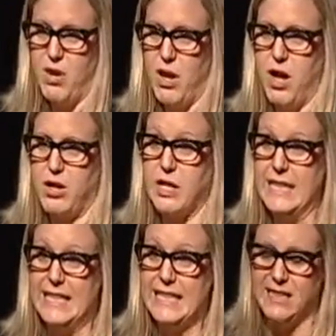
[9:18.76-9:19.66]

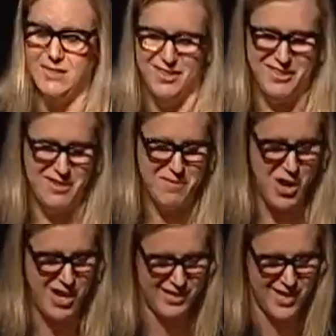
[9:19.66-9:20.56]
unclean
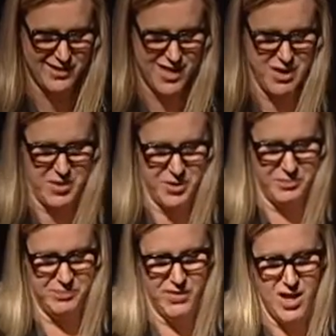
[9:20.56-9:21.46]
product taxonomy.
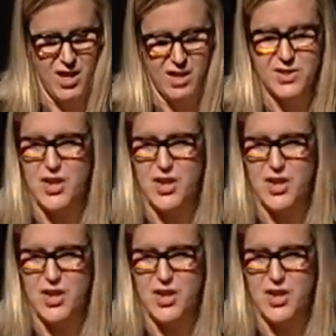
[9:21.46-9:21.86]
So